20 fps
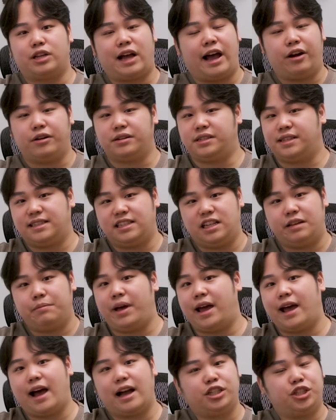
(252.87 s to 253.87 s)
IRCC
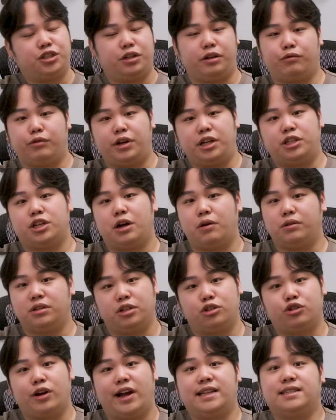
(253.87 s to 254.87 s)
may actually reach out to
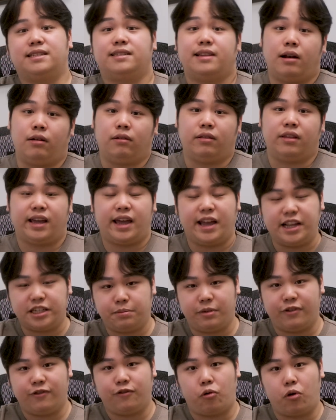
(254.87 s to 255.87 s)
try and settle the case
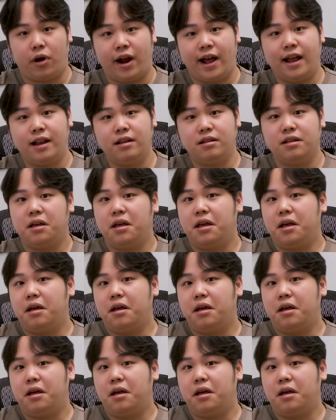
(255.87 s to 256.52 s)
beforehand,